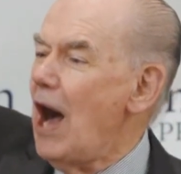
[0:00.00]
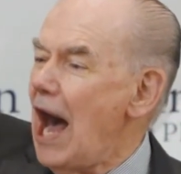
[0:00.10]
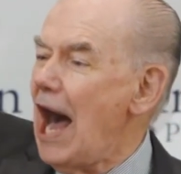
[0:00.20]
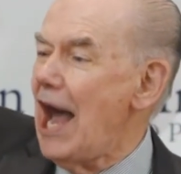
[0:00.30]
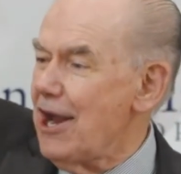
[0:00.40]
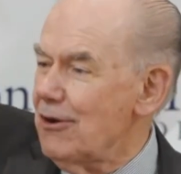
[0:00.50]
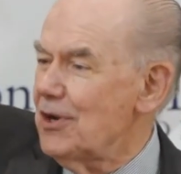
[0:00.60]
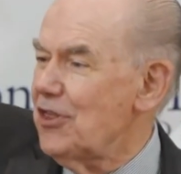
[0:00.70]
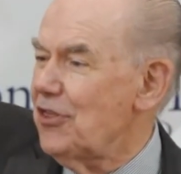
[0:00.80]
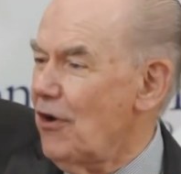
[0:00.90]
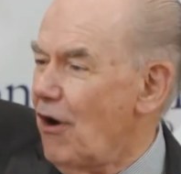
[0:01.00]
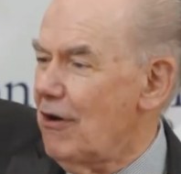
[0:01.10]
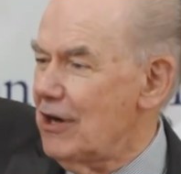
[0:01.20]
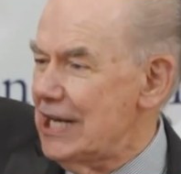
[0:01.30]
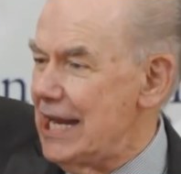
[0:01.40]
higher
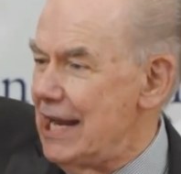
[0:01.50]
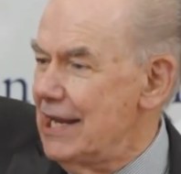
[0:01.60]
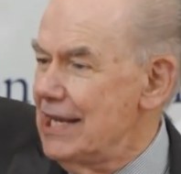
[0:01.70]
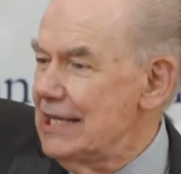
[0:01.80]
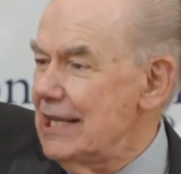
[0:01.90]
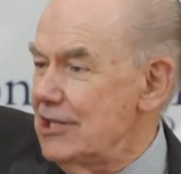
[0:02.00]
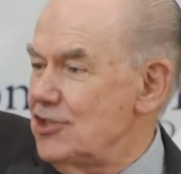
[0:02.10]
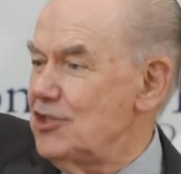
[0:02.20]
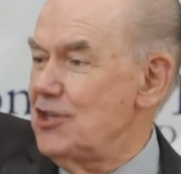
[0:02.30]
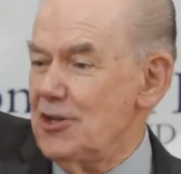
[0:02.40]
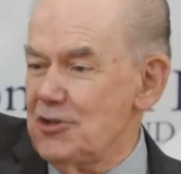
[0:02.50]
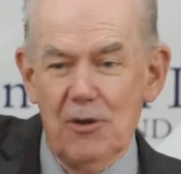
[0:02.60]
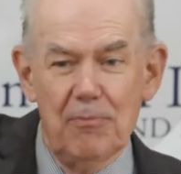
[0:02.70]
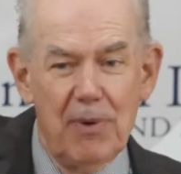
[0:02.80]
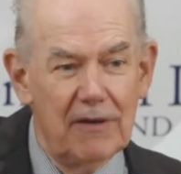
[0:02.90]
authority that sits
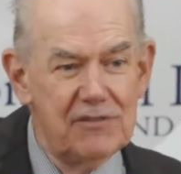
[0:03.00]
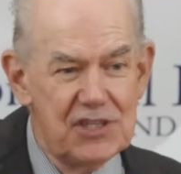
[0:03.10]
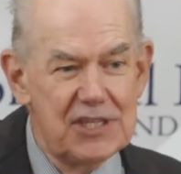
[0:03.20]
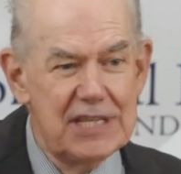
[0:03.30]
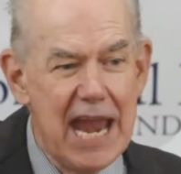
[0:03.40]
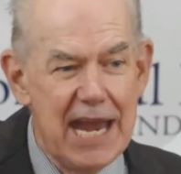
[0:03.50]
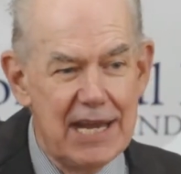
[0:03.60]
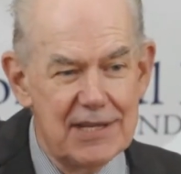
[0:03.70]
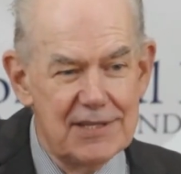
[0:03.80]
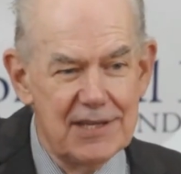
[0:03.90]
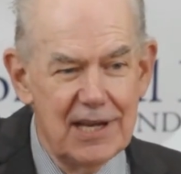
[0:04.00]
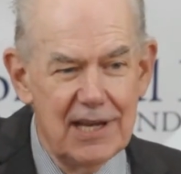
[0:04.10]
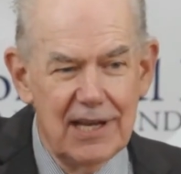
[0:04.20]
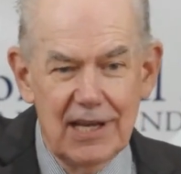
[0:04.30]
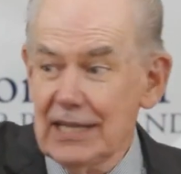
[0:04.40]
above states
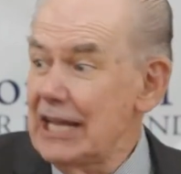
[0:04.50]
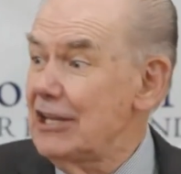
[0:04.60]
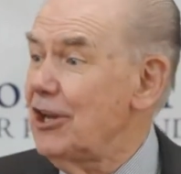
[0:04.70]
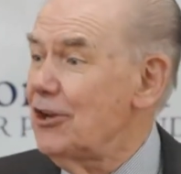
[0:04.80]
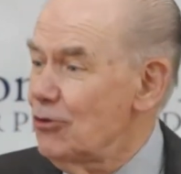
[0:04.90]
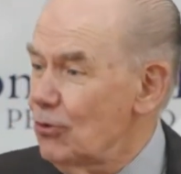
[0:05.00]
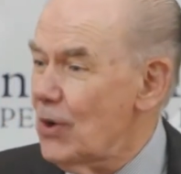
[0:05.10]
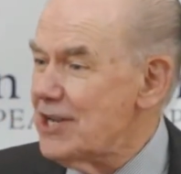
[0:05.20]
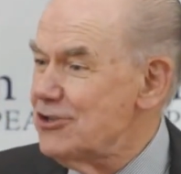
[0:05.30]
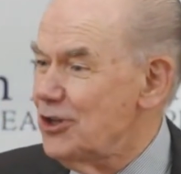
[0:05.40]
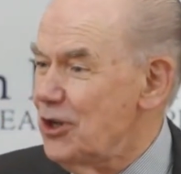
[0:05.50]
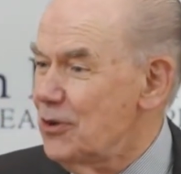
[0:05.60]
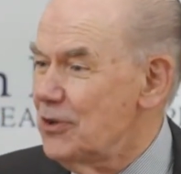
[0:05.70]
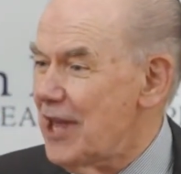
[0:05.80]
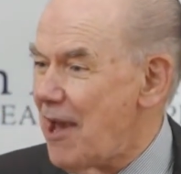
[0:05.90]
that can
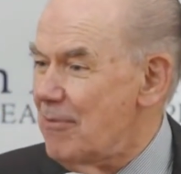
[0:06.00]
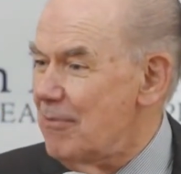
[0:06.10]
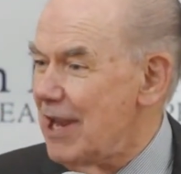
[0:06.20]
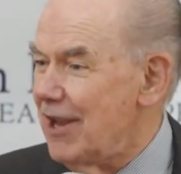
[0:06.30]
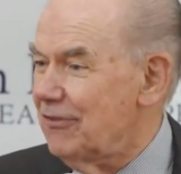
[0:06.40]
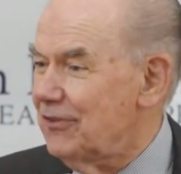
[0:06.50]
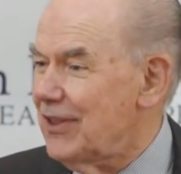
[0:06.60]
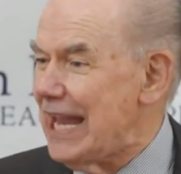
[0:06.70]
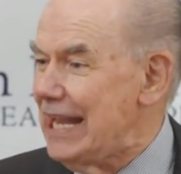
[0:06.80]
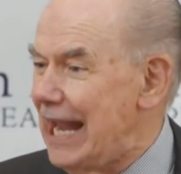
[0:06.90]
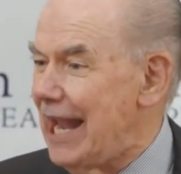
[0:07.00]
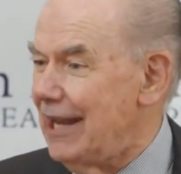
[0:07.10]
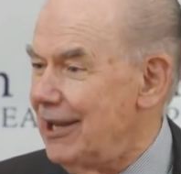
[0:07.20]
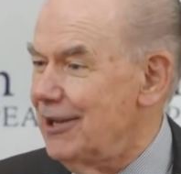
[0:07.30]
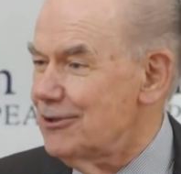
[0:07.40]
rescue them if they
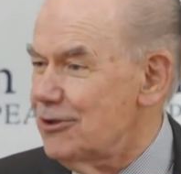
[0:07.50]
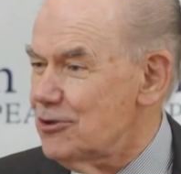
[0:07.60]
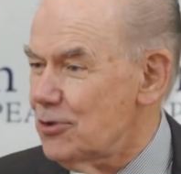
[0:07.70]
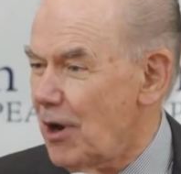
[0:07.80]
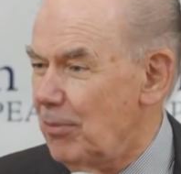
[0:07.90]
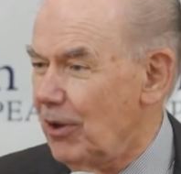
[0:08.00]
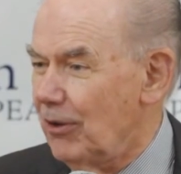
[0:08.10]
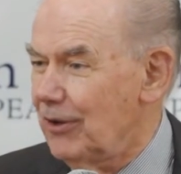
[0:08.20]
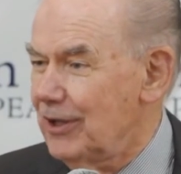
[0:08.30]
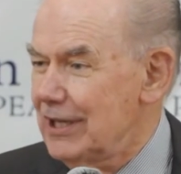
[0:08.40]
get into trouble.